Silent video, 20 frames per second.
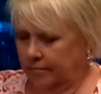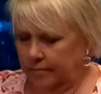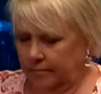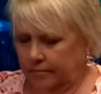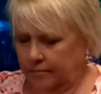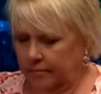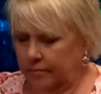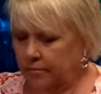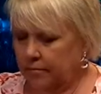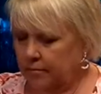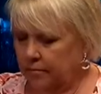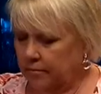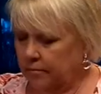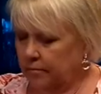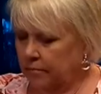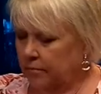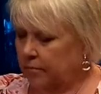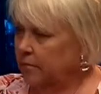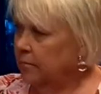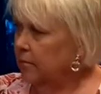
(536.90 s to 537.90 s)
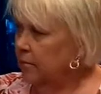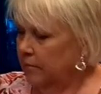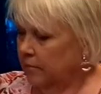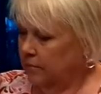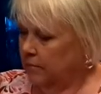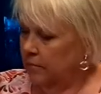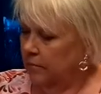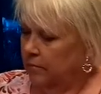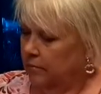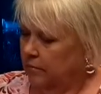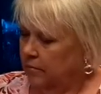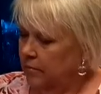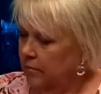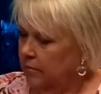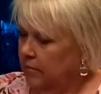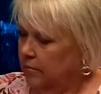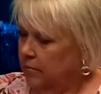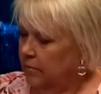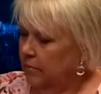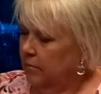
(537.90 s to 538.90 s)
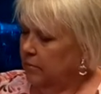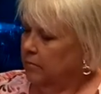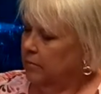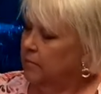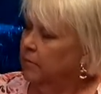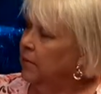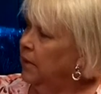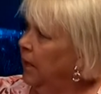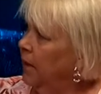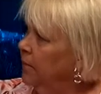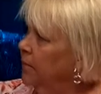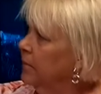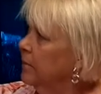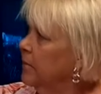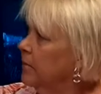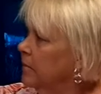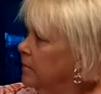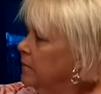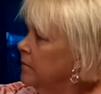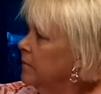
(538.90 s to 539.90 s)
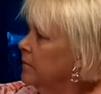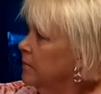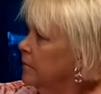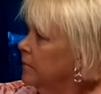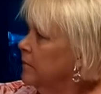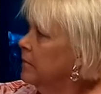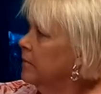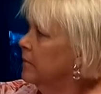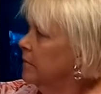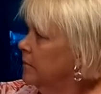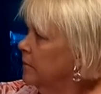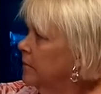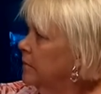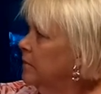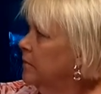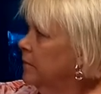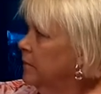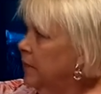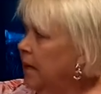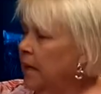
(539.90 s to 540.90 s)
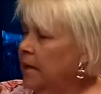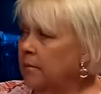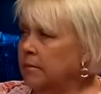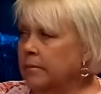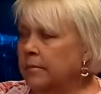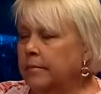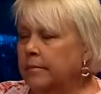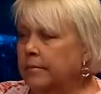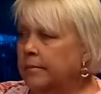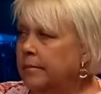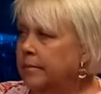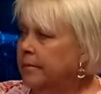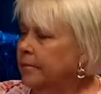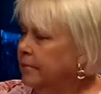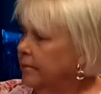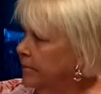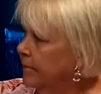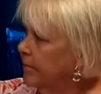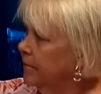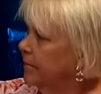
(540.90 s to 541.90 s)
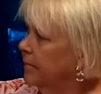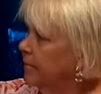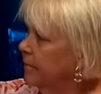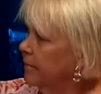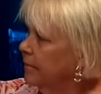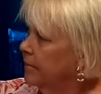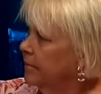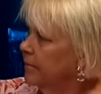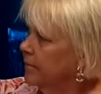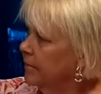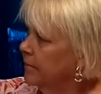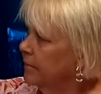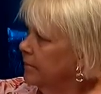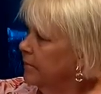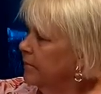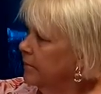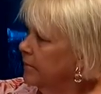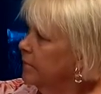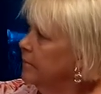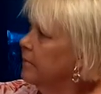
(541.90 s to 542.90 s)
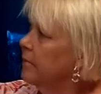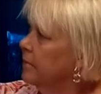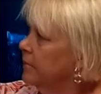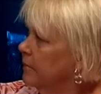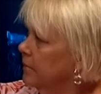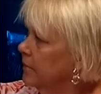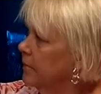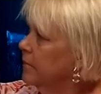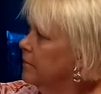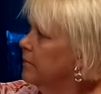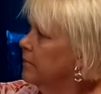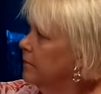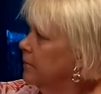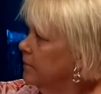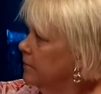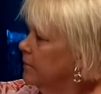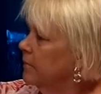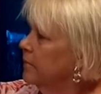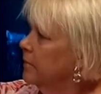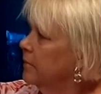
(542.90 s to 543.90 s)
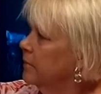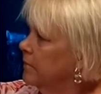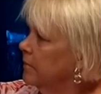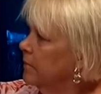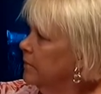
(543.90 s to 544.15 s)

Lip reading: This person isn't speaking.